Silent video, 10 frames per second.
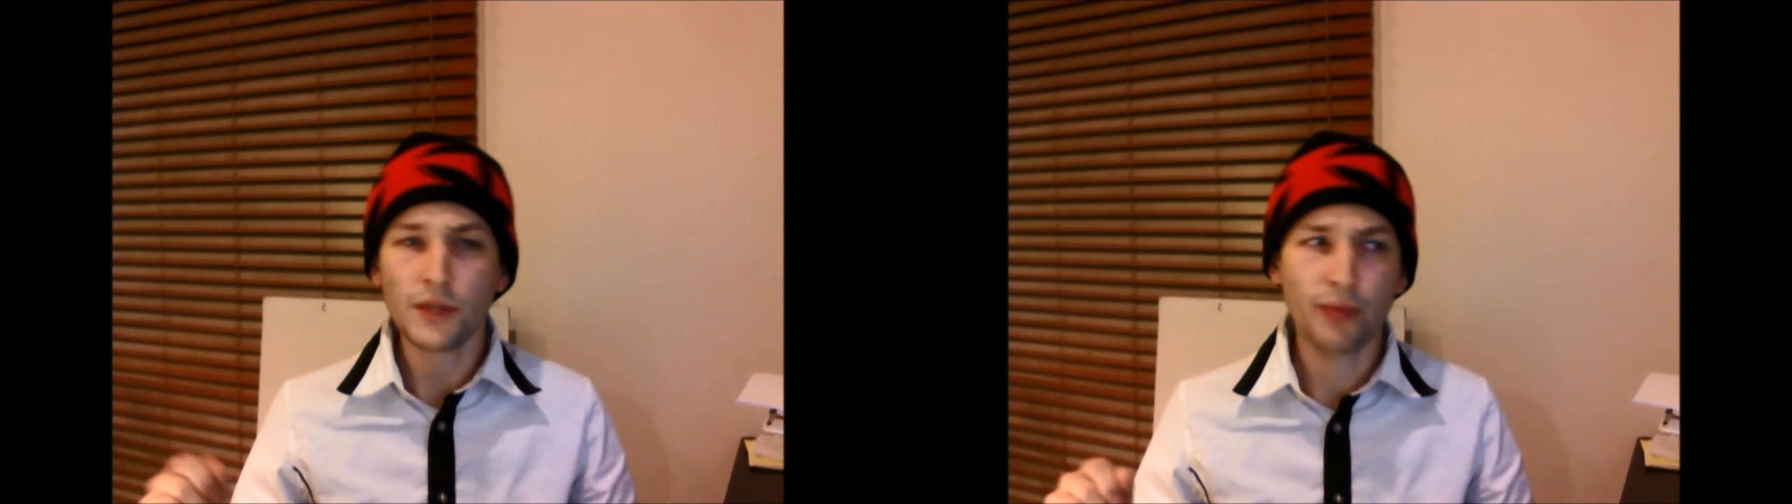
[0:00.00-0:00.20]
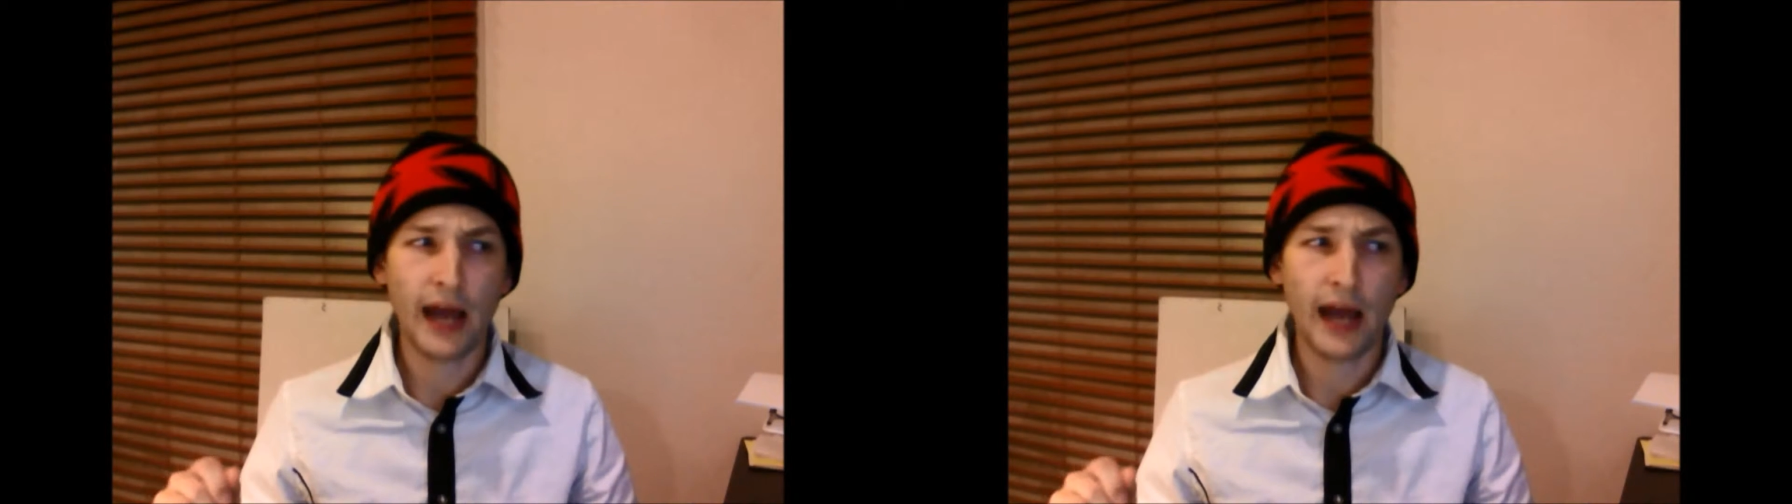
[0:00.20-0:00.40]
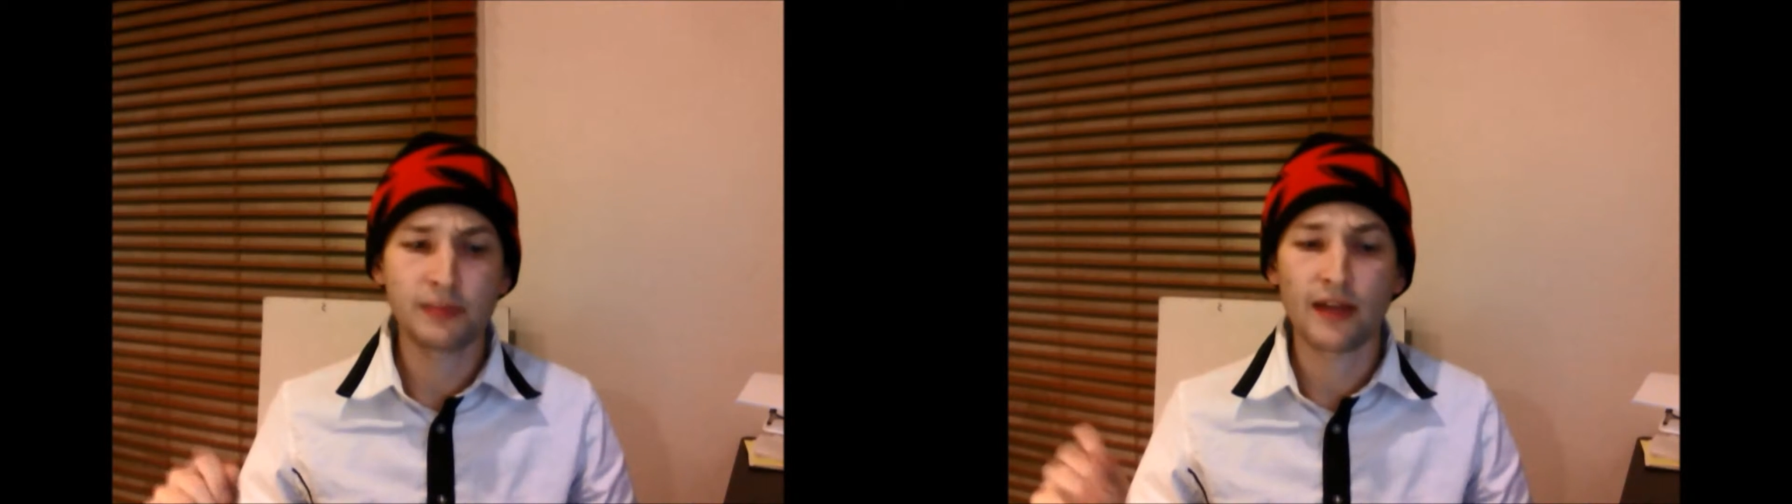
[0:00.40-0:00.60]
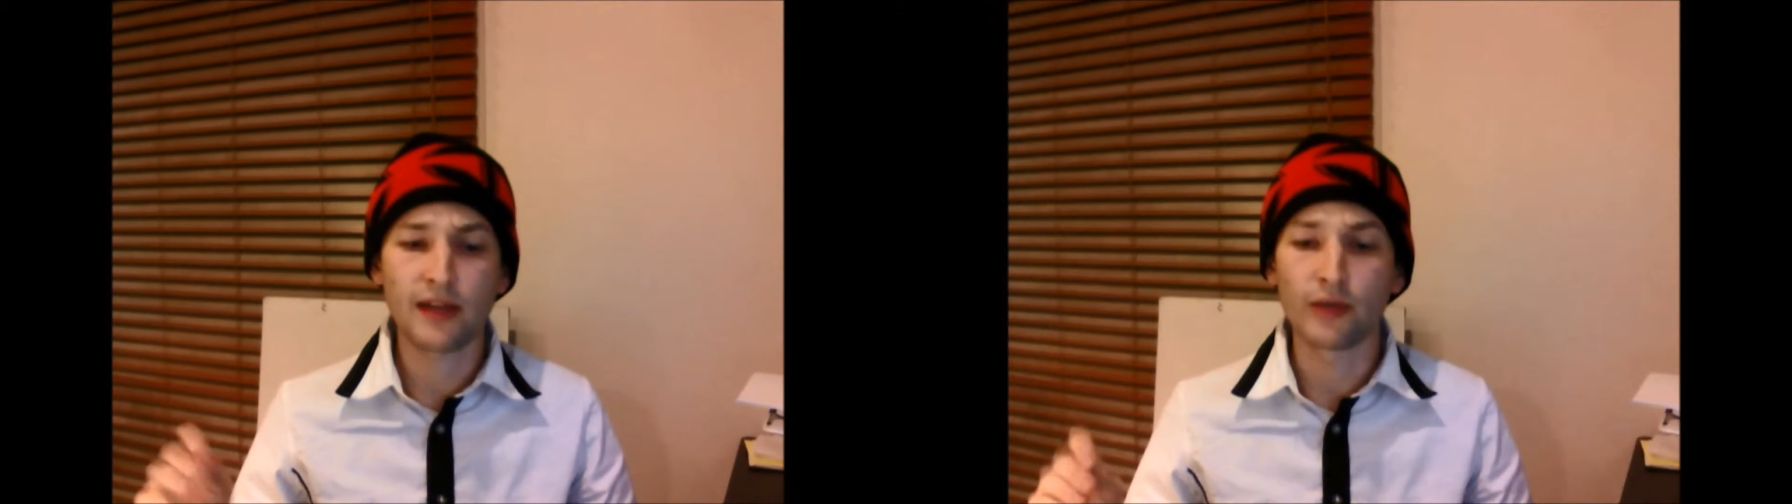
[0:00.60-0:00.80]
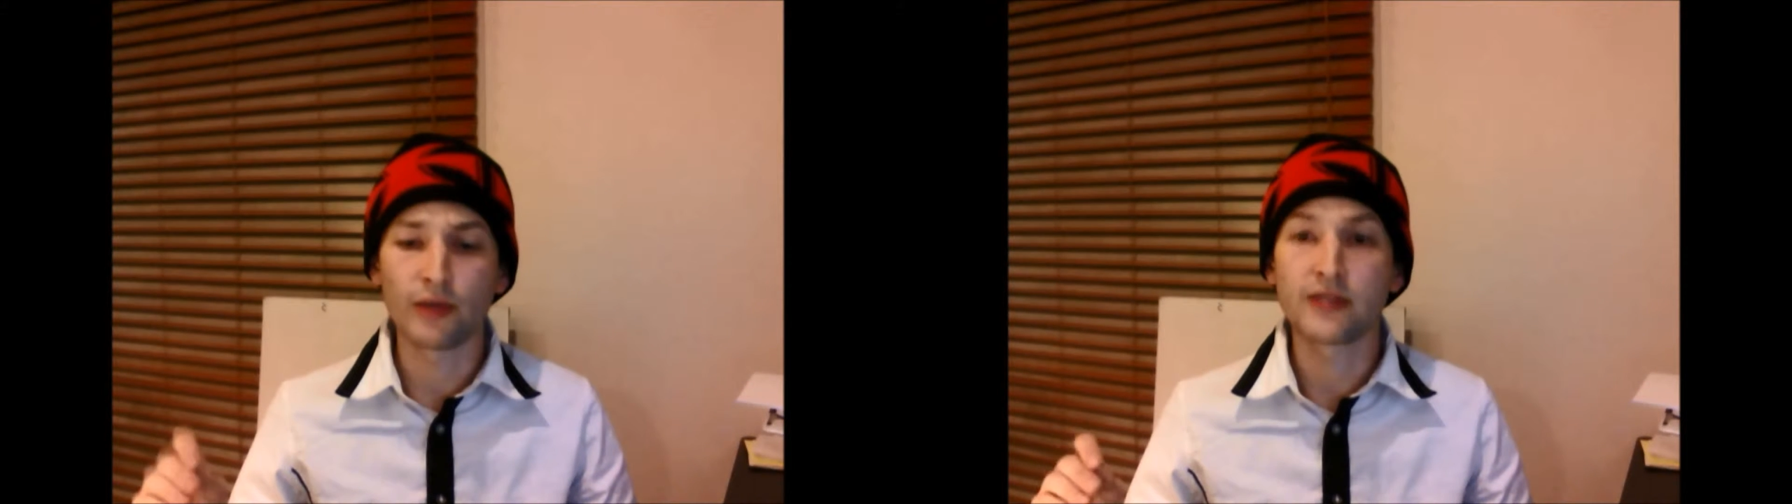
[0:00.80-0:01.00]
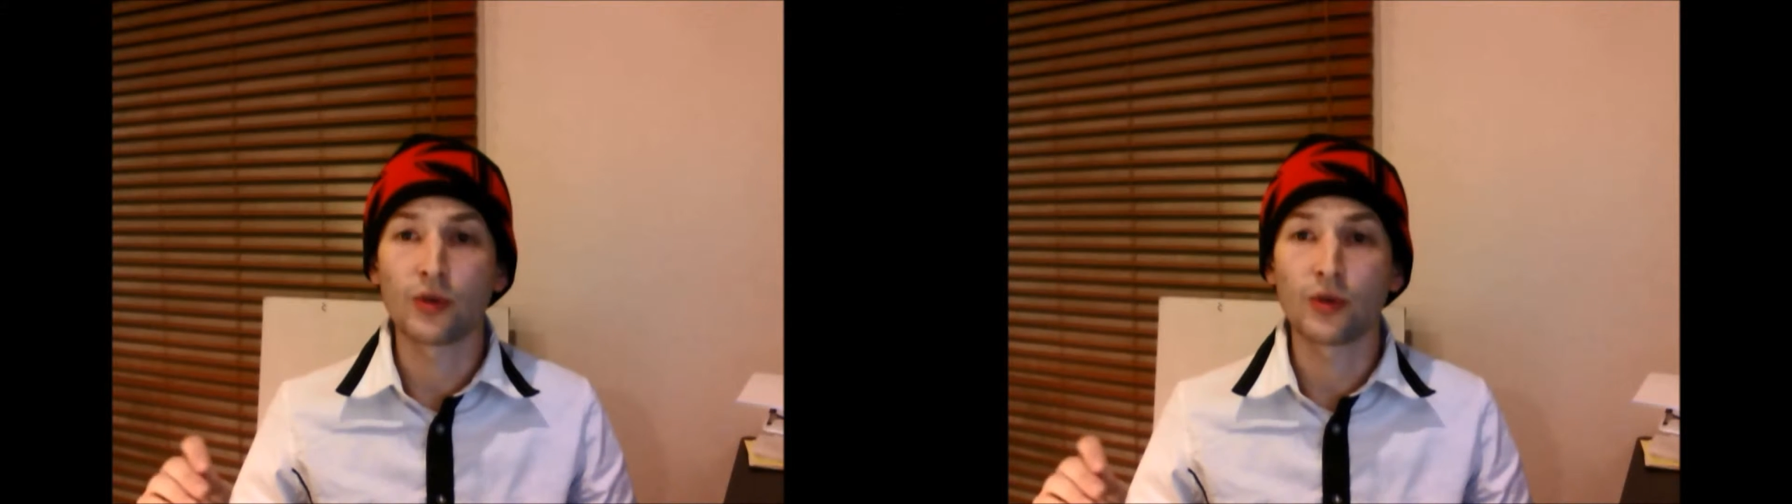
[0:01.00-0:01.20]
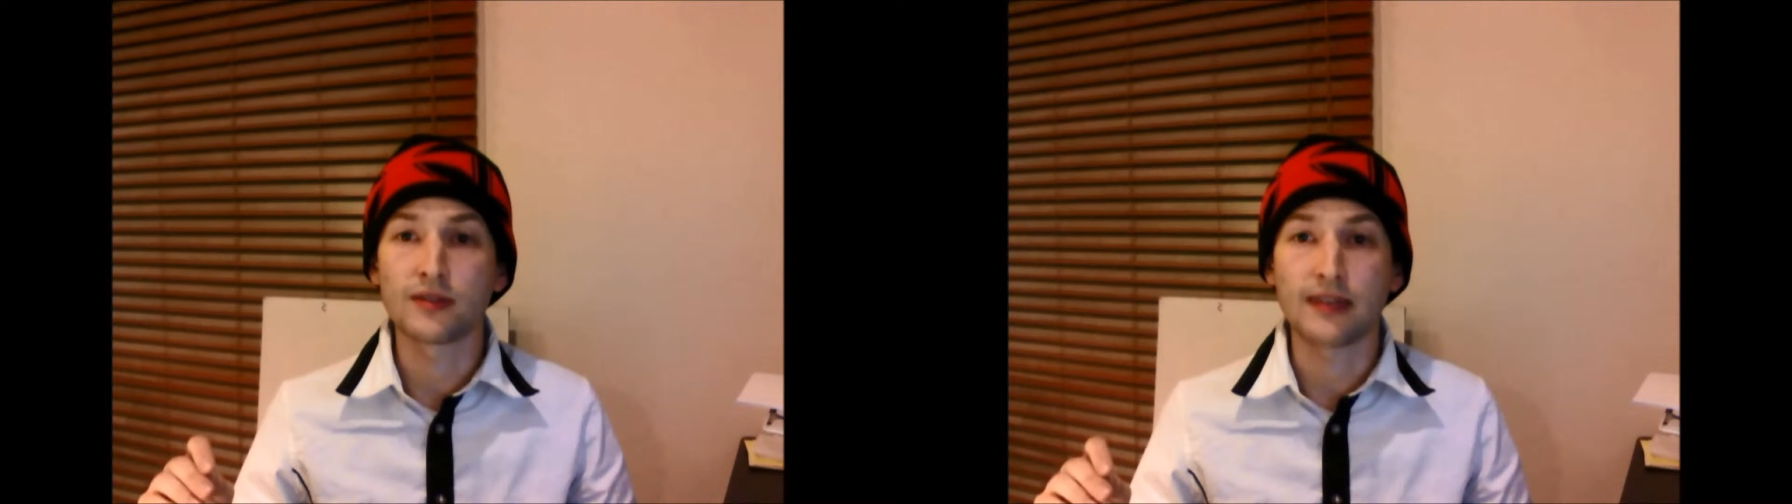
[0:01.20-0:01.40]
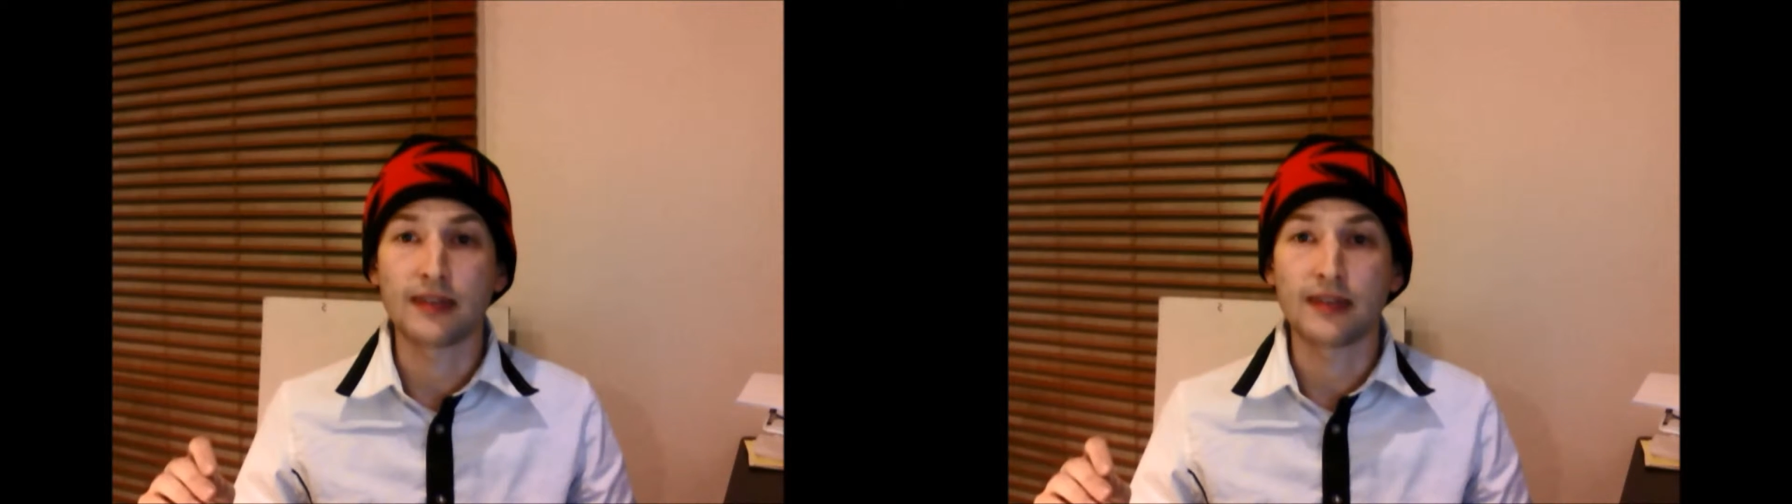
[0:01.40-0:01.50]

Perhaps that resource